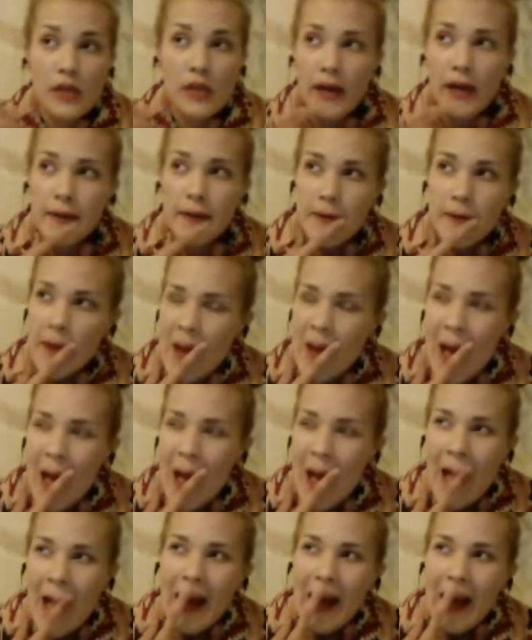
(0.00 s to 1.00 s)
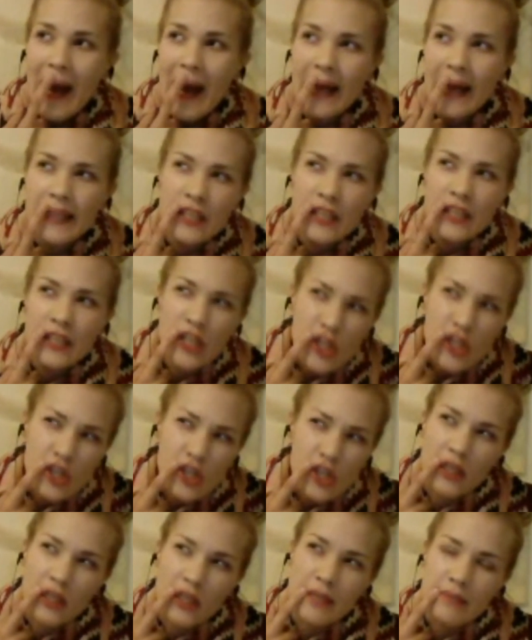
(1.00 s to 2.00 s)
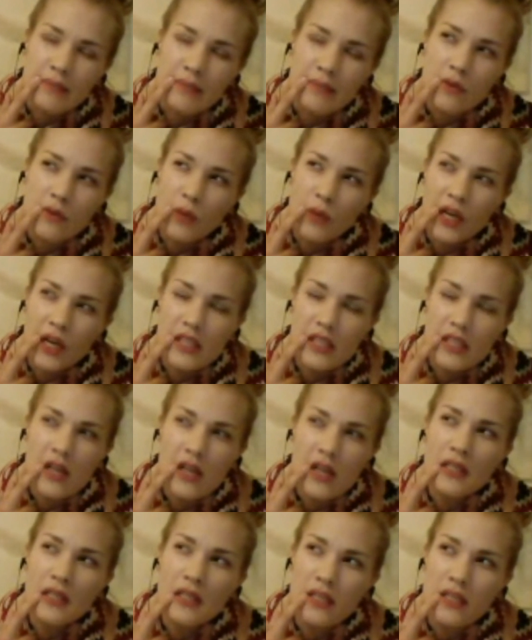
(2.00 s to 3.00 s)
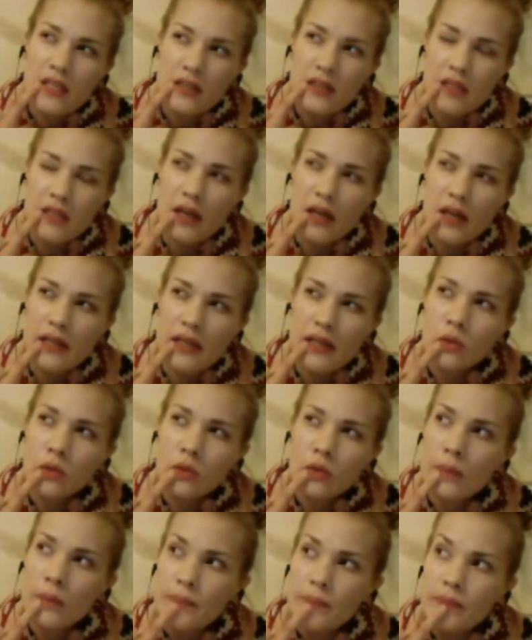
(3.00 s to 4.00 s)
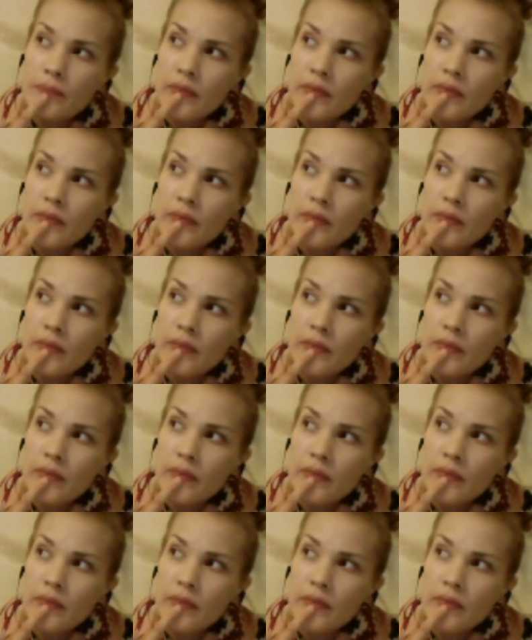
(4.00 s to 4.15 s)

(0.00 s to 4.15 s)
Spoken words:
And I initially, when I started this high school,